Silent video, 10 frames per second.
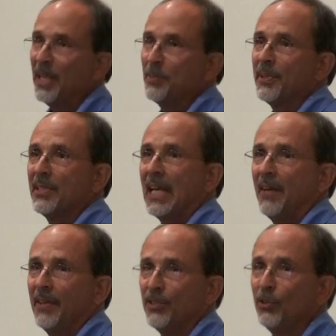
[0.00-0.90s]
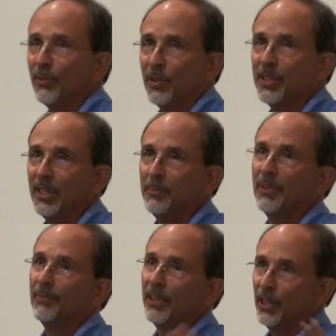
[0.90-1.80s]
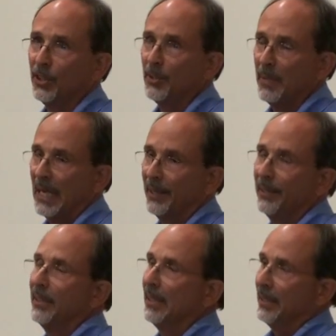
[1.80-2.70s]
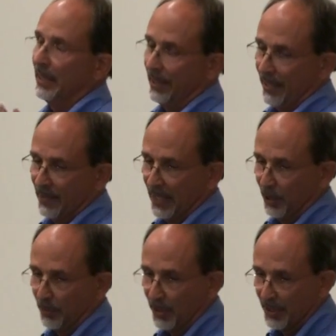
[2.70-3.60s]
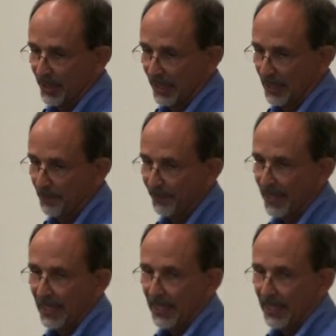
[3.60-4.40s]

management staff has universally been very good about it. They've gotten the burns done.